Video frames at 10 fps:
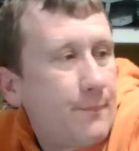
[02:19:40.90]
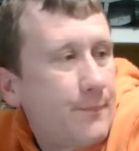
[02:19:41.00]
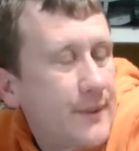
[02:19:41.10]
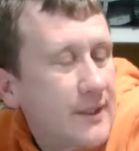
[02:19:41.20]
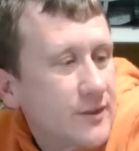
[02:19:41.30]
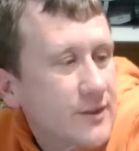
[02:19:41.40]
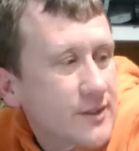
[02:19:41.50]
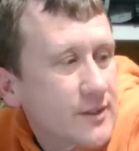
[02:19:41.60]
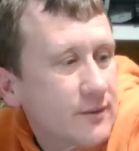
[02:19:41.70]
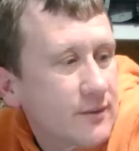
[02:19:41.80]

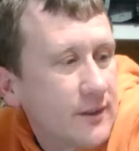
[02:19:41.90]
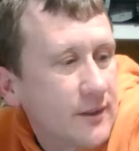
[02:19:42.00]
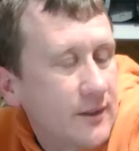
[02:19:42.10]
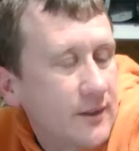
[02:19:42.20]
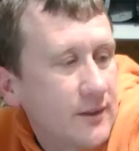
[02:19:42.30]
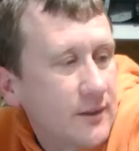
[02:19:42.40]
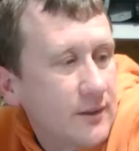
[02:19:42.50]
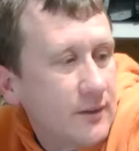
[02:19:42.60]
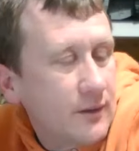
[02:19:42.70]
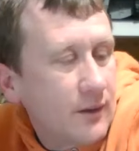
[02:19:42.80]
Because
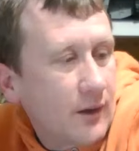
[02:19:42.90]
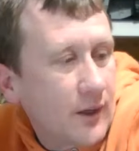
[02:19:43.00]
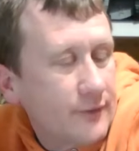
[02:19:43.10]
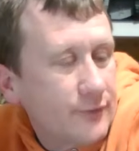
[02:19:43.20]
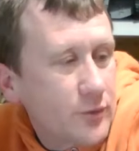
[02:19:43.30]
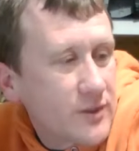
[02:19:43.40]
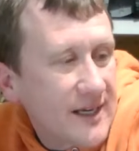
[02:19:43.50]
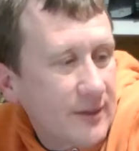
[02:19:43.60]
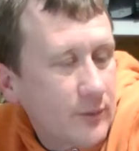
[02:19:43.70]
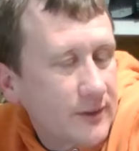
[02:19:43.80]
the Eiffel
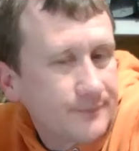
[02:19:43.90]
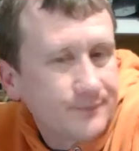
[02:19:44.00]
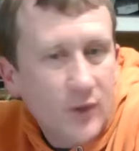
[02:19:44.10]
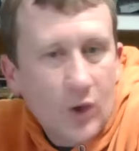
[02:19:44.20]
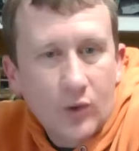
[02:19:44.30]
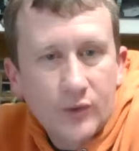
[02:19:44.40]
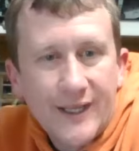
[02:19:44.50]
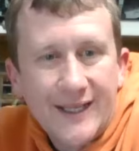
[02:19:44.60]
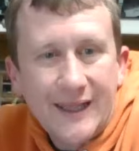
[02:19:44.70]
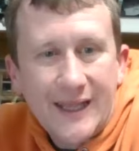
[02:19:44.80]
Tower on
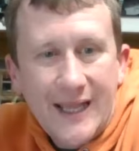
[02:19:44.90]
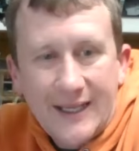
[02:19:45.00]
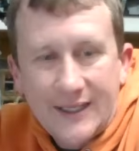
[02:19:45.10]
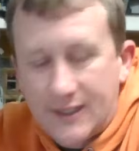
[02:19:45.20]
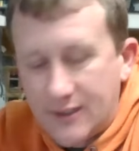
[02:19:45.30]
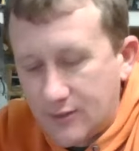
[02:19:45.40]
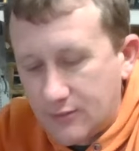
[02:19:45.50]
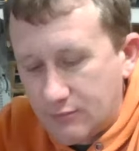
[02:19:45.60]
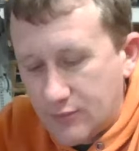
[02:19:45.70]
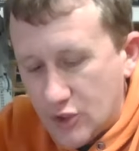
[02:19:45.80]
a lac
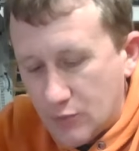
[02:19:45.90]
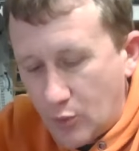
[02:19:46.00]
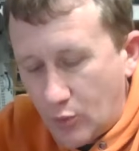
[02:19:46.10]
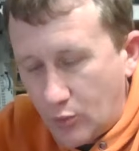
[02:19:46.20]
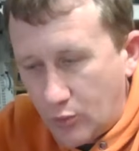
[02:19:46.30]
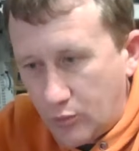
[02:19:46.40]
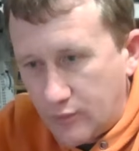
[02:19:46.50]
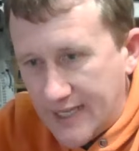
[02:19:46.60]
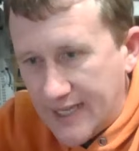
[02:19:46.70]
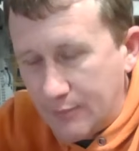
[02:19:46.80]
small
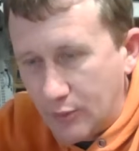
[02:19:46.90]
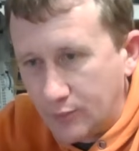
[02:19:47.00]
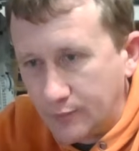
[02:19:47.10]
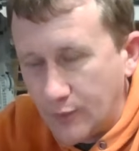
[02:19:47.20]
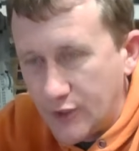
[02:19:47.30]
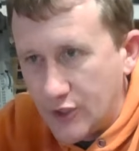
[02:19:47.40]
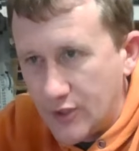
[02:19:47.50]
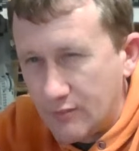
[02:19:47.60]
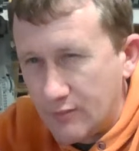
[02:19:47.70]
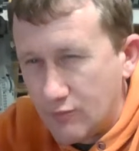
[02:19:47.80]
table, which is
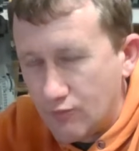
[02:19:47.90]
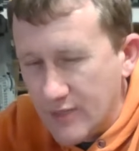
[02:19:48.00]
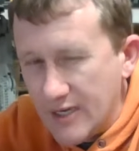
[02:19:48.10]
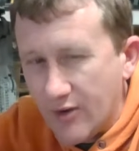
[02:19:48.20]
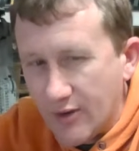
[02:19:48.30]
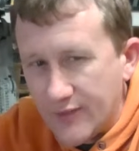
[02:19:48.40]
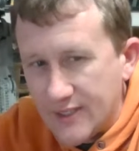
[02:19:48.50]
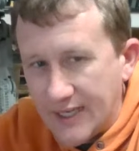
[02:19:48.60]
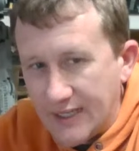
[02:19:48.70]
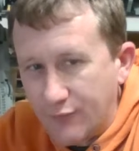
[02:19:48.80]
near enough
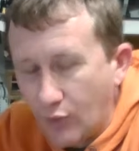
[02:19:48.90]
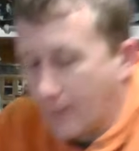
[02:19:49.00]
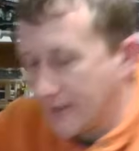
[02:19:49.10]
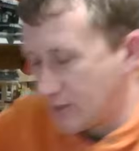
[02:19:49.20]
exactly 4 base